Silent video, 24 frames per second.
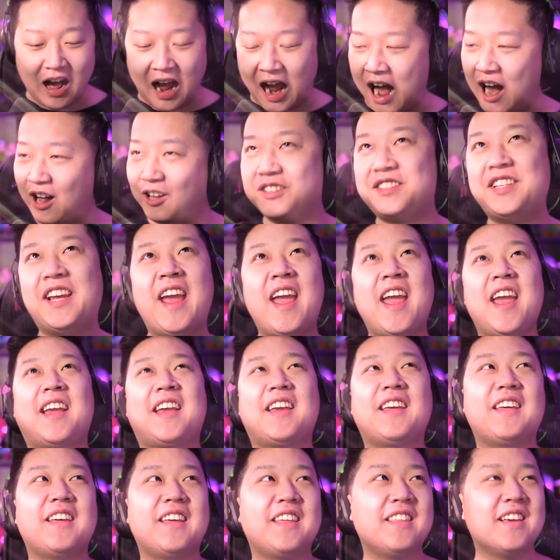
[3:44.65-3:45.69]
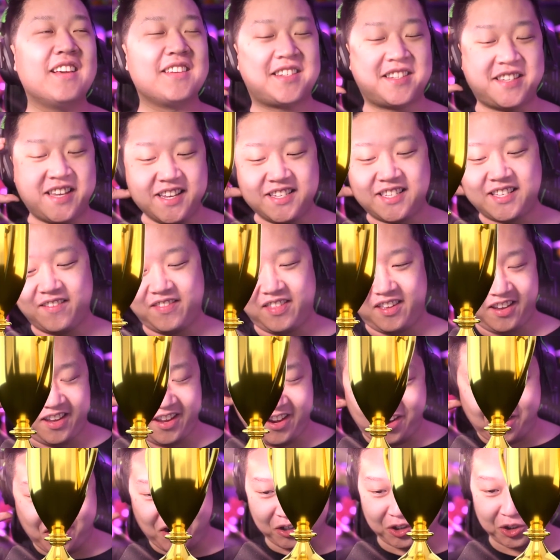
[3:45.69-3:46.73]
I'll take assist of the
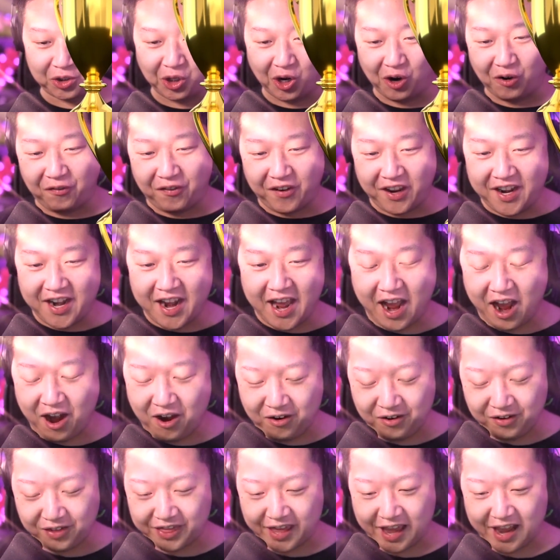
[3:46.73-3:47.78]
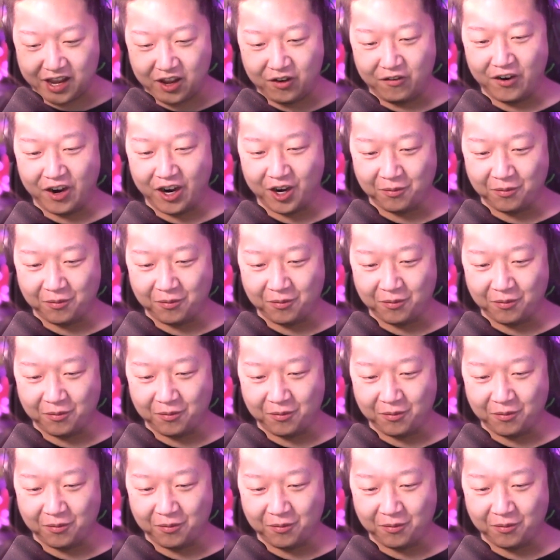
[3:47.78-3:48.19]
year trophy now. Thank you very